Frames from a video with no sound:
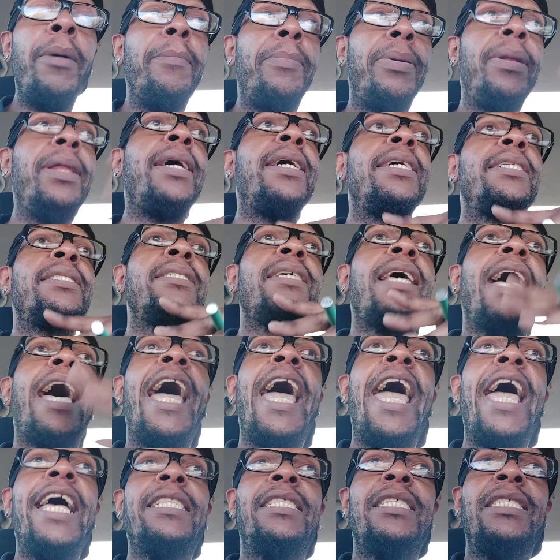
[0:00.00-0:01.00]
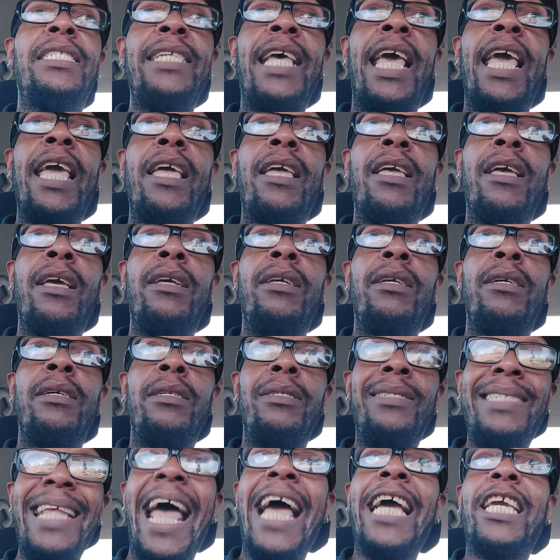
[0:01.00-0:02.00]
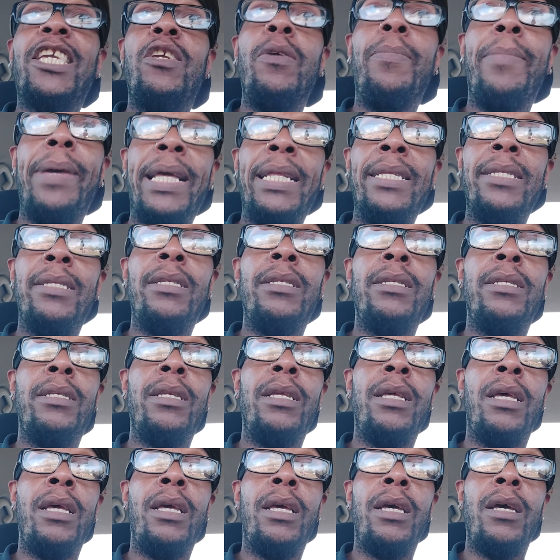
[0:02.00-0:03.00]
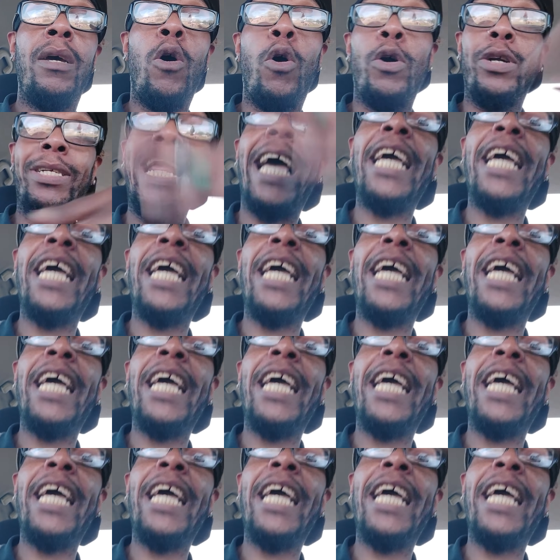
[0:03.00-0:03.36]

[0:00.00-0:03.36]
Plus, I had to take document or